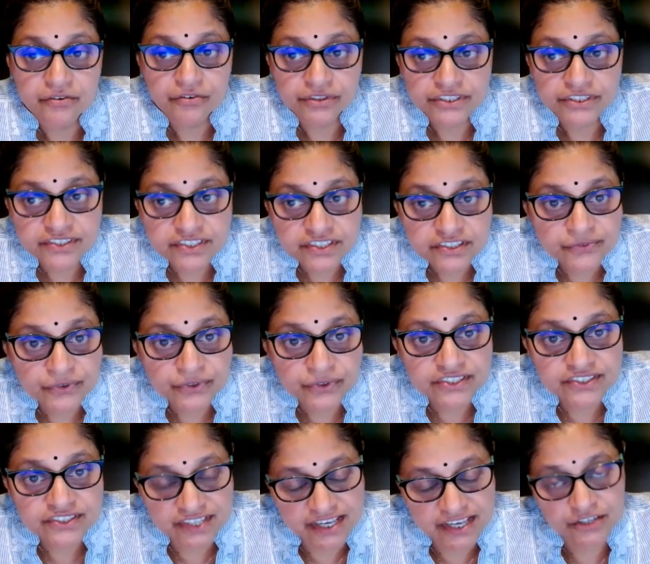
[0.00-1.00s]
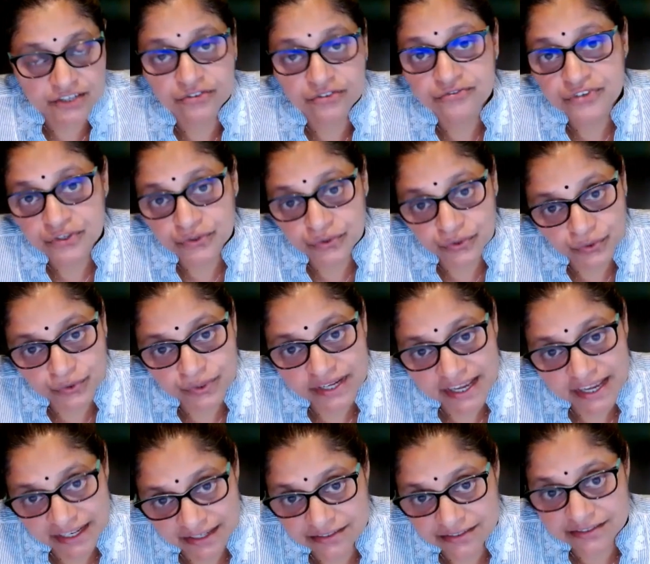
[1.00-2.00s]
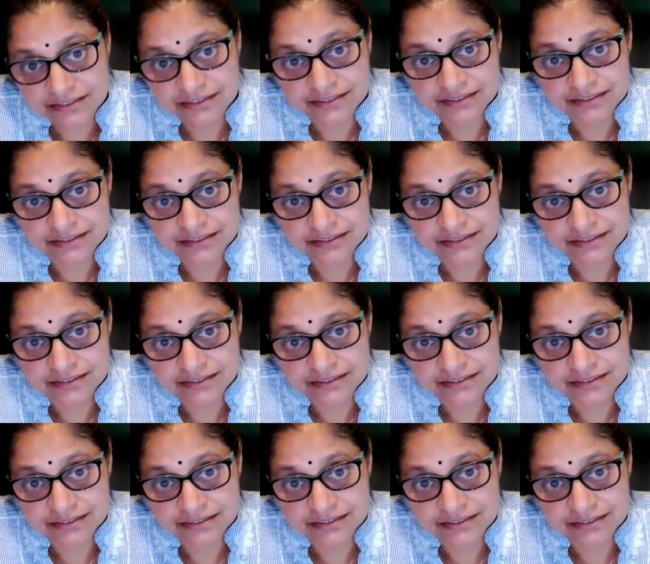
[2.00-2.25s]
This is for the sake of your own health.